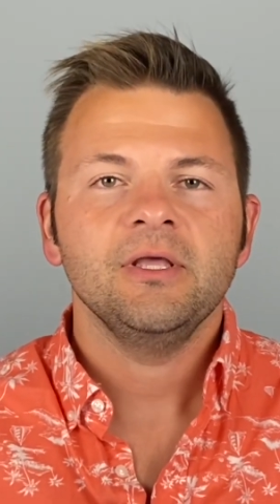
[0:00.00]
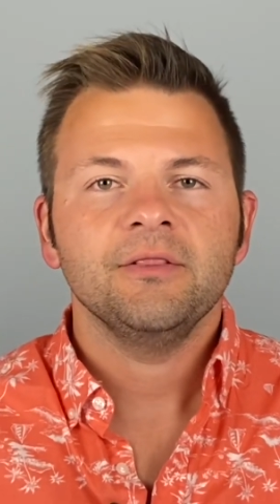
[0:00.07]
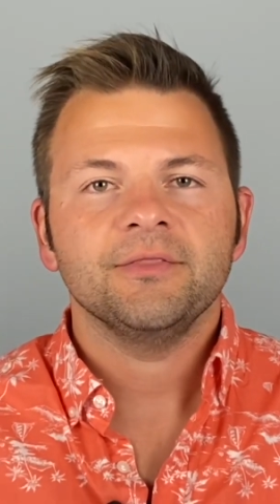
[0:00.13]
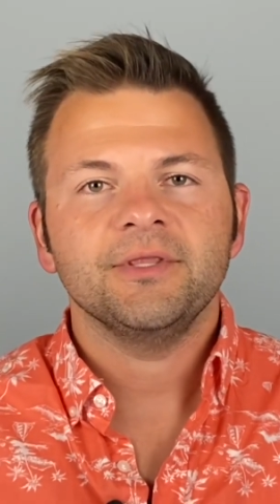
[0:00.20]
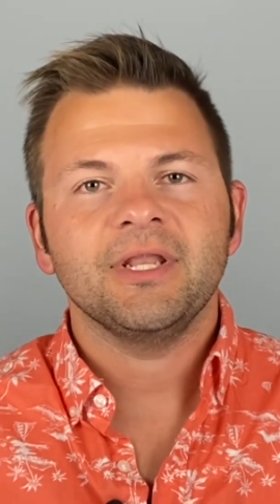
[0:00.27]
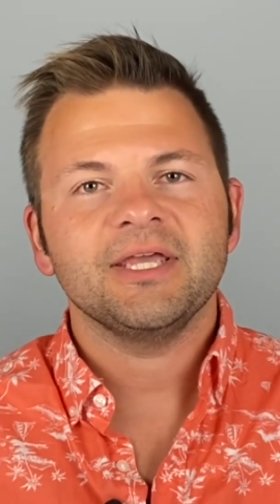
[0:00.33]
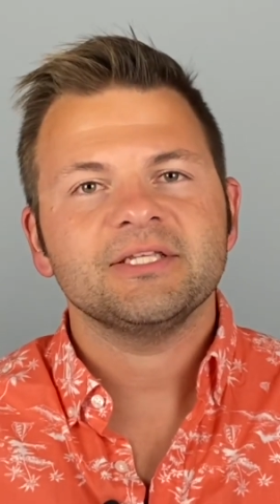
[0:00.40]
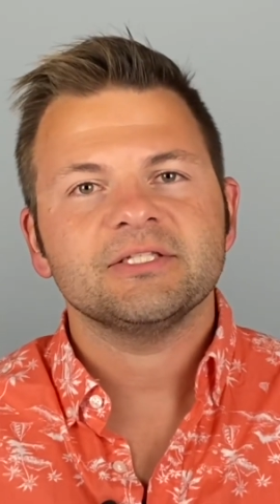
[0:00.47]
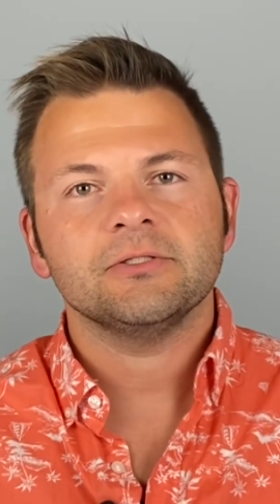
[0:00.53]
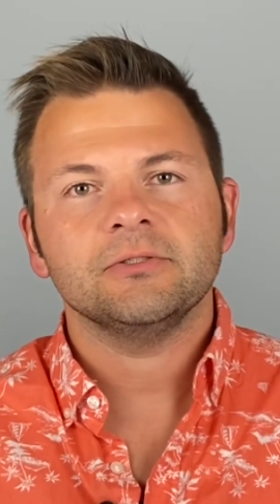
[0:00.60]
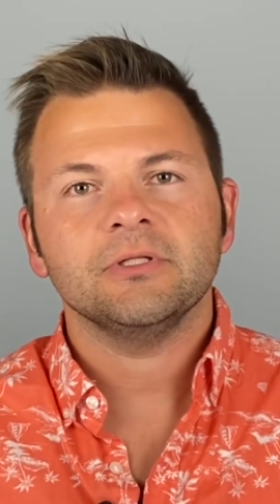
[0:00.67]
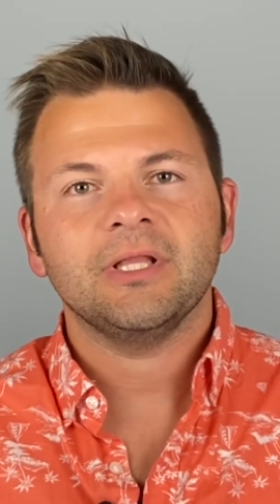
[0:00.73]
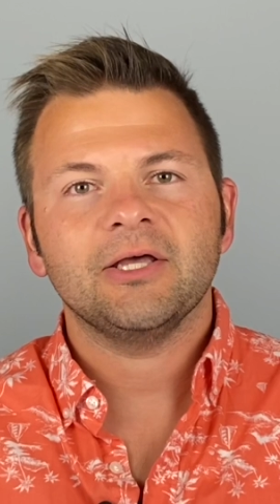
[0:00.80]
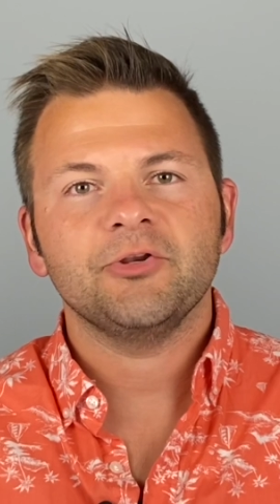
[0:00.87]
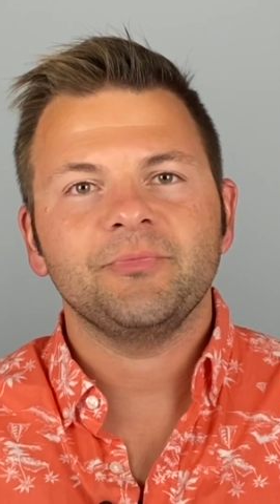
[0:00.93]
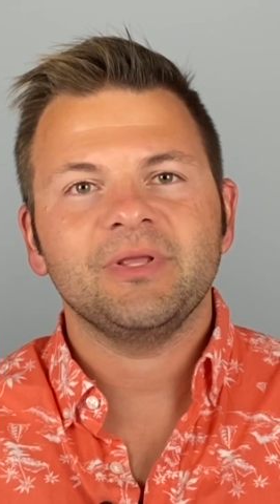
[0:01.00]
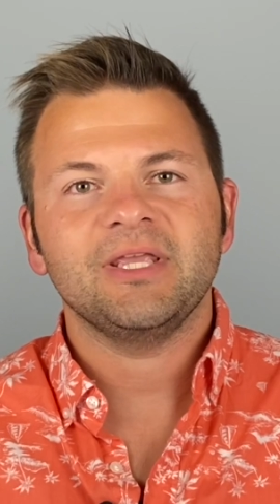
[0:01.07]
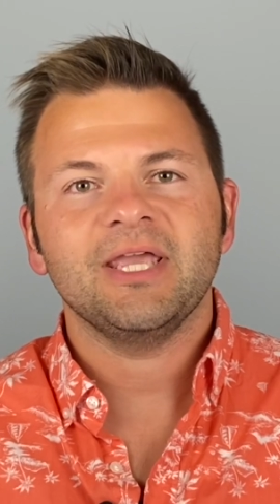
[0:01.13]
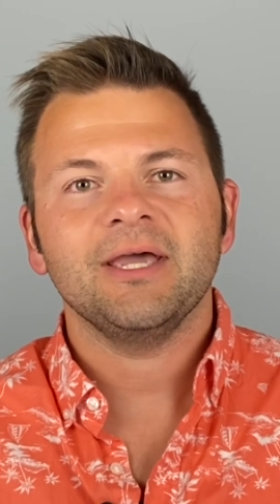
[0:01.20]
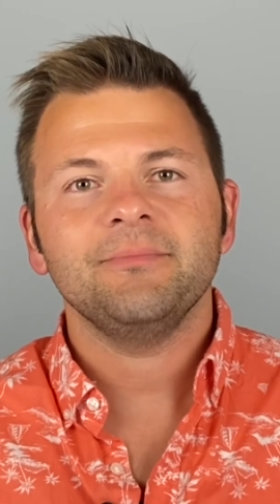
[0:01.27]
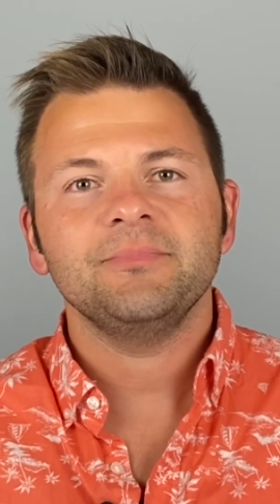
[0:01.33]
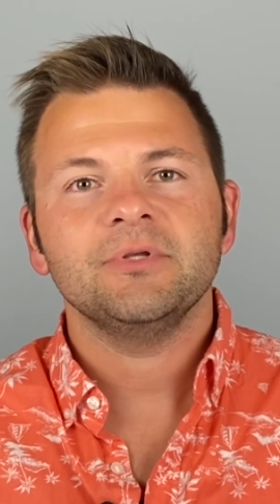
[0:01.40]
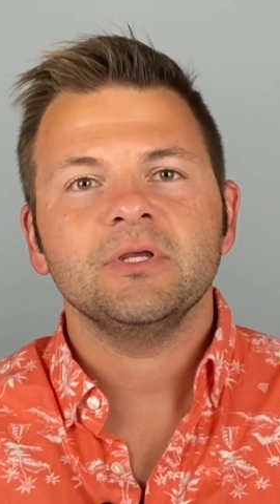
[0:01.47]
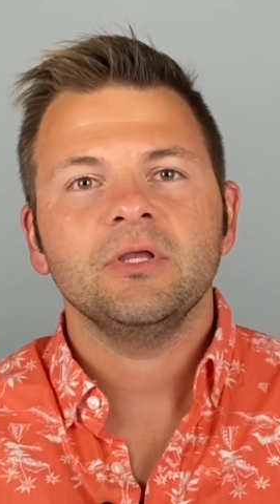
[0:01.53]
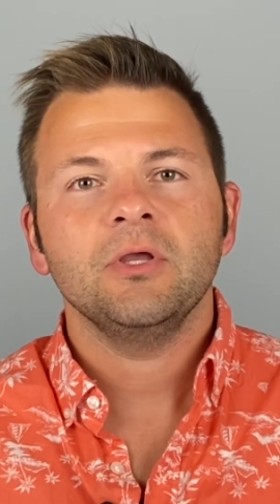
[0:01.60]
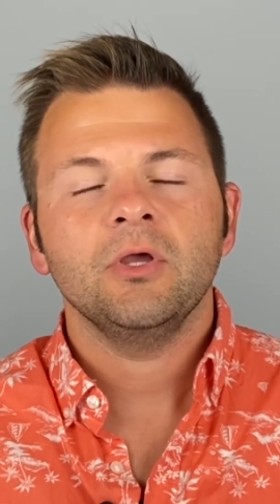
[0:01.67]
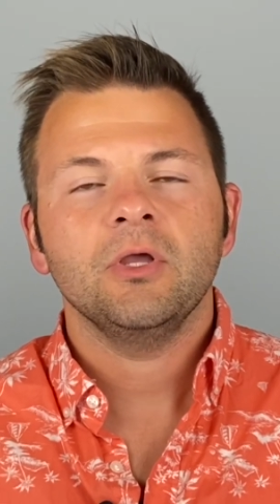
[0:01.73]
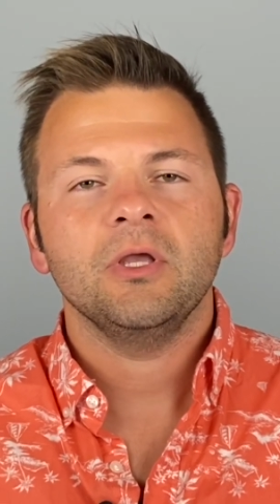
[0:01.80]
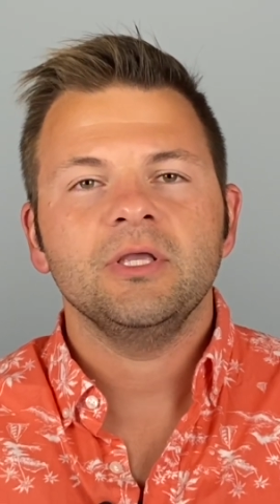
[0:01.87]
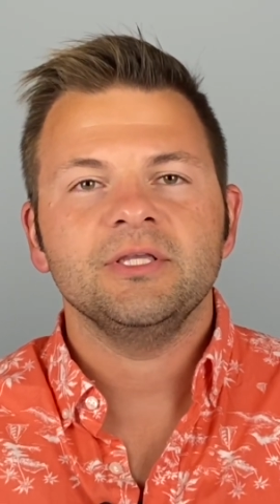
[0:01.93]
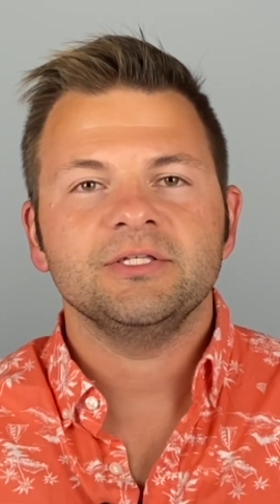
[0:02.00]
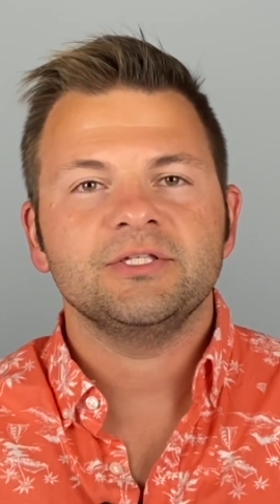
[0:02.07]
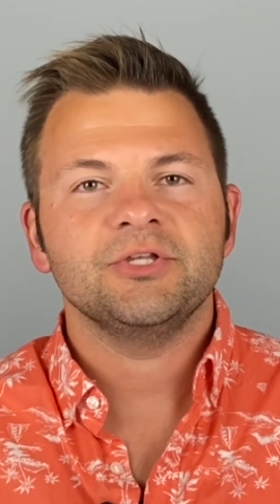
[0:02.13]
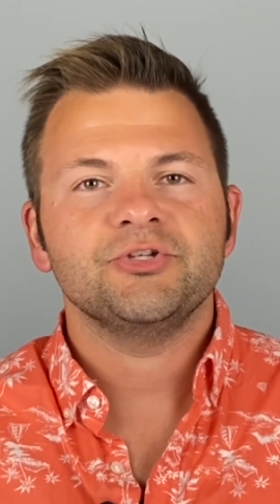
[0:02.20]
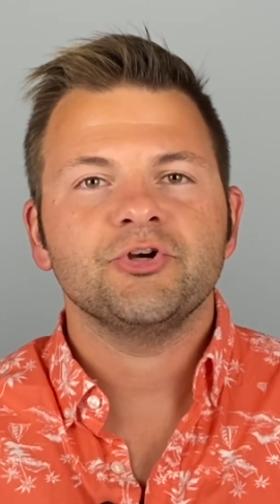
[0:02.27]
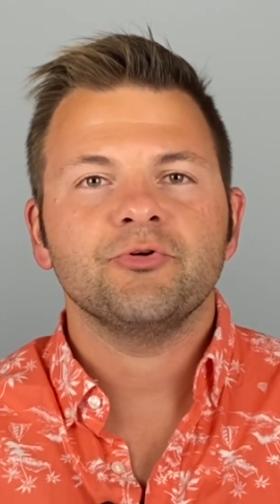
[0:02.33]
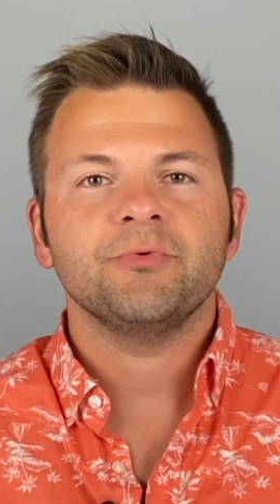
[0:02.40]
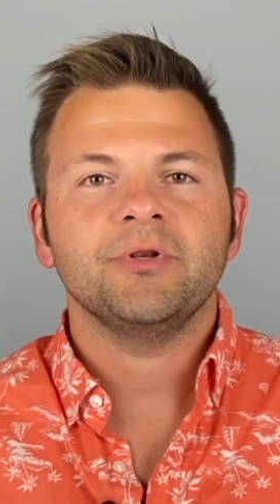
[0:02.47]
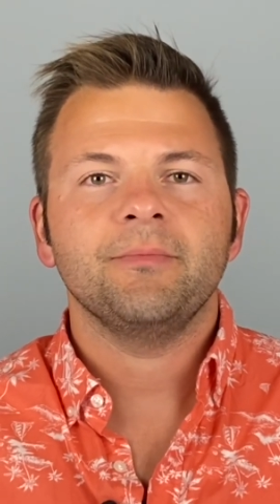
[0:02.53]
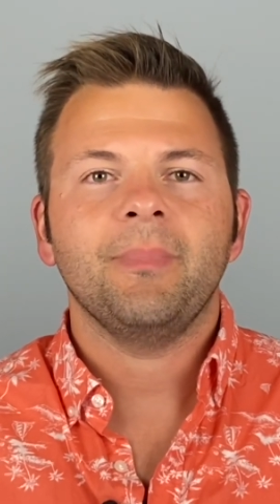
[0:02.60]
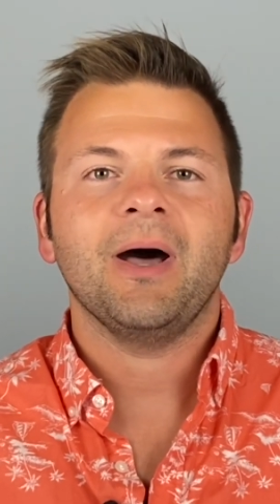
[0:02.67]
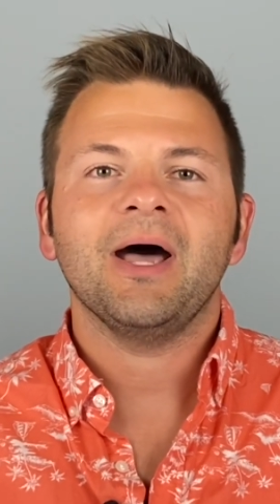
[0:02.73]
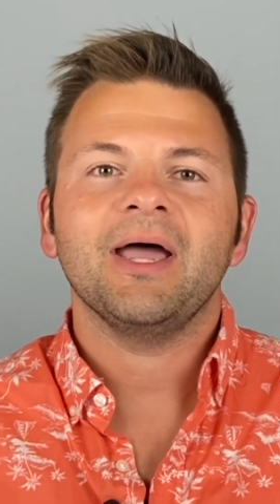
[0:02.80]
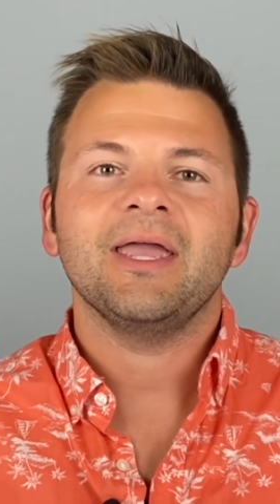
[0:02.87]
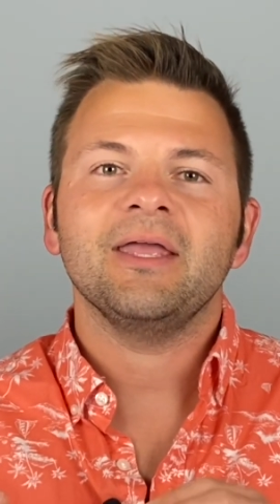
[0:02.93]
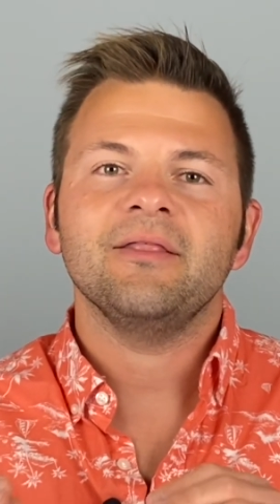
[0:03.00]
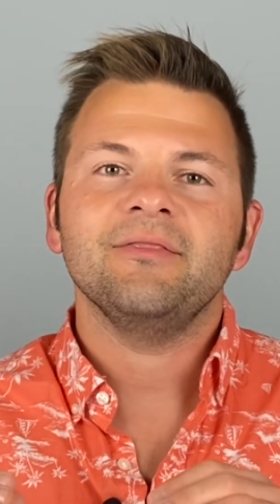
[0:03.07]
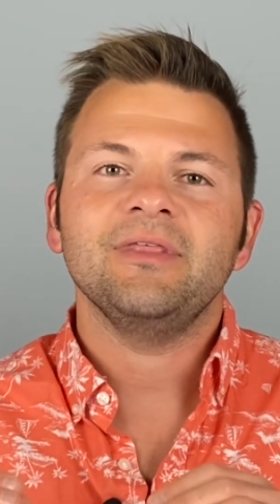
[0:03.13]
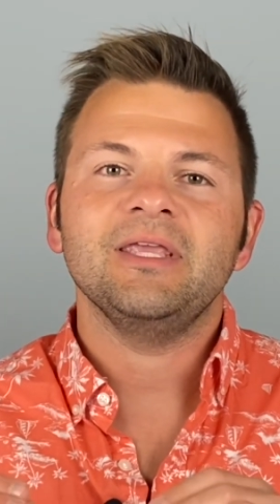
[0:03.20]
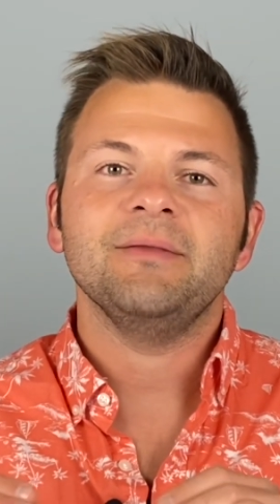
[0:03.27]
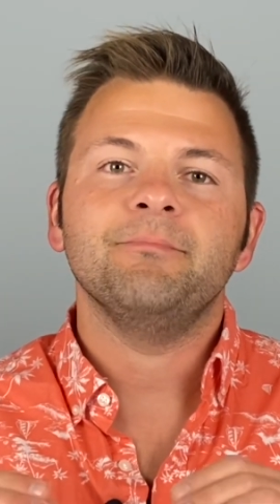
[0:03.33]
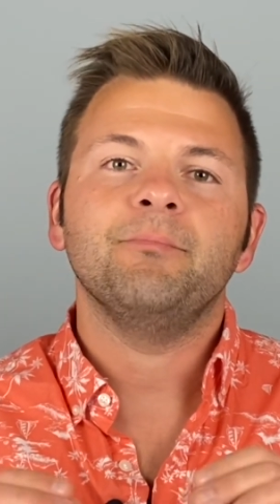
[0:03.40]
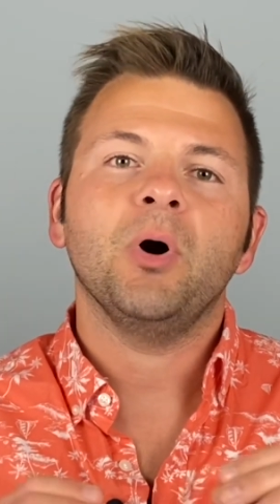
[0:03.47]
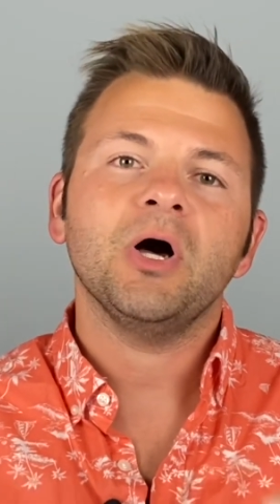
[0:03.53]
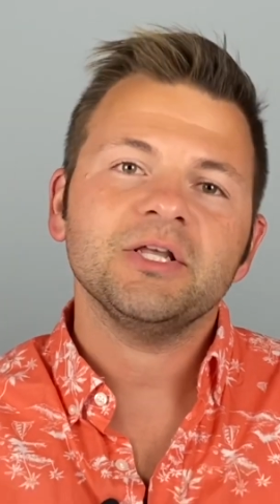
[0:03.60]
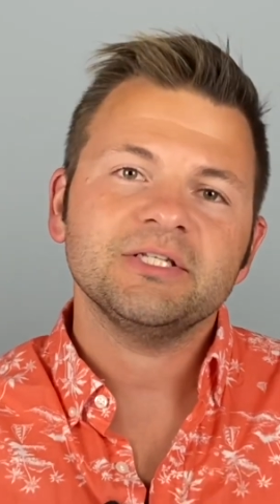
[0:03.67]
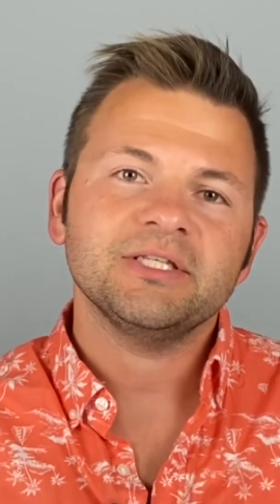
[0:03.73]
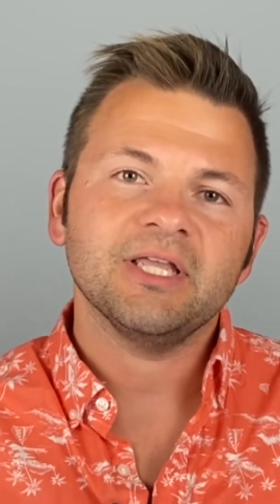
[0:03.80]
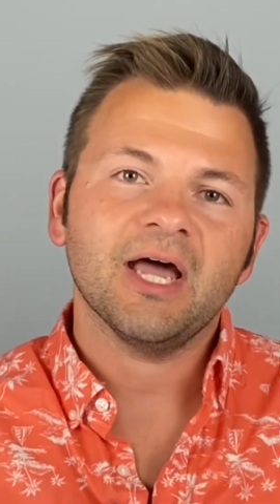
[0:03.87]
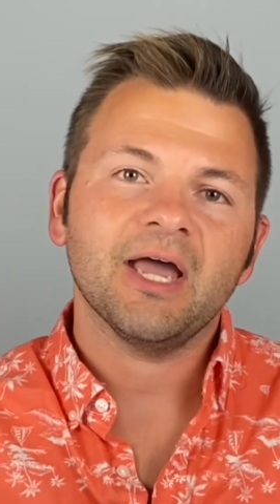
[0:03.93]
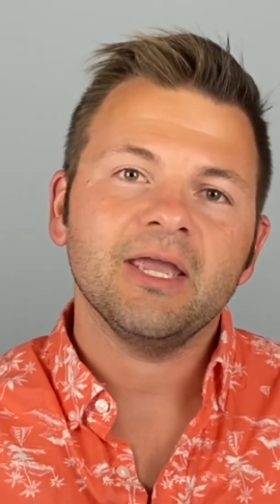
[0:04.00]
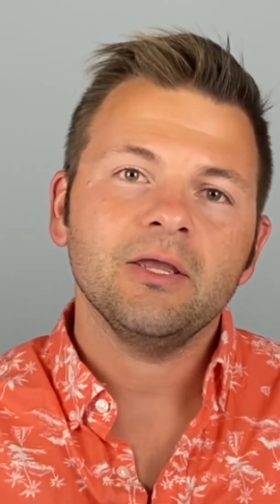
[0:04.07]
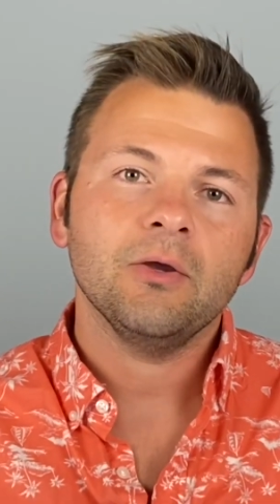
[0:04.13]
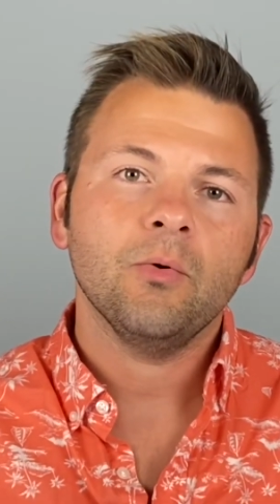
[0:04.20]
The dice that are allowed to be kept is determined by the boss die,